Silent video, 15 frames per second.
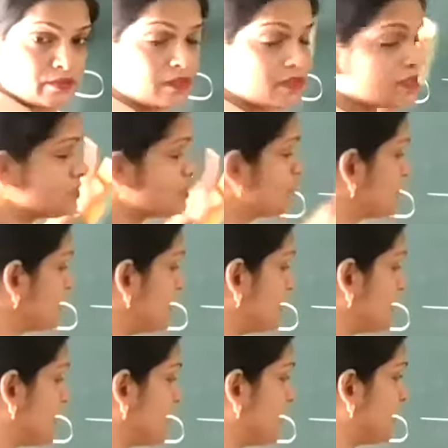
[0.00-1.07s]
This is
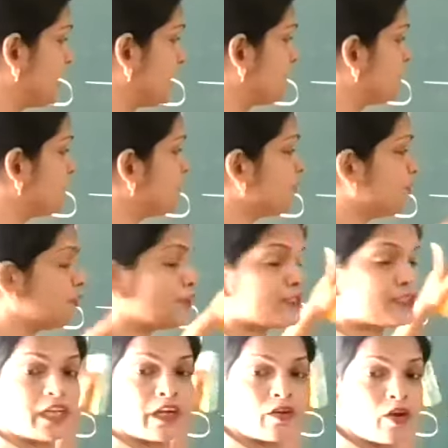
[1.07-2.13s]
retaining the
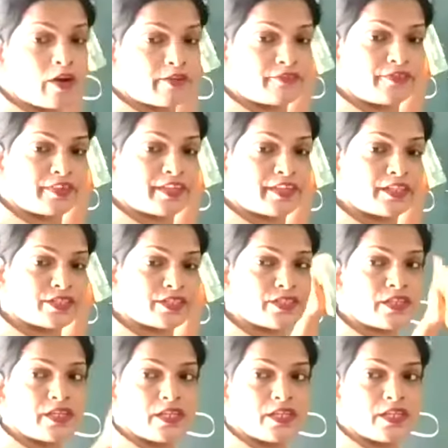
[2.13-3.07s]
original configuration.